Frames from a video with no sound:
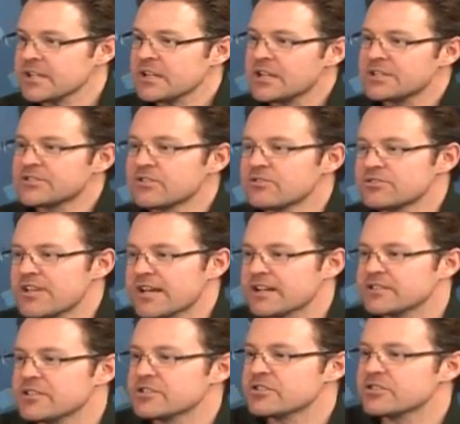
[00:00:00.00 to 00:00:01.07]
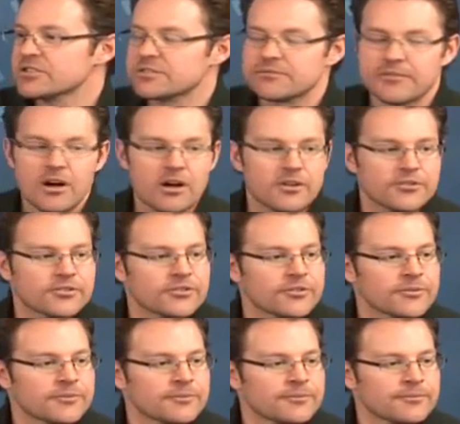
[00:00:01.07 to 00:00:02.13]
as soon as that condition is false,
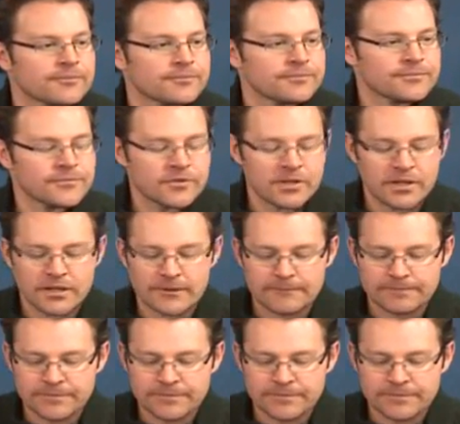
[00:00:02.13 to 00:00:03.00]
okay?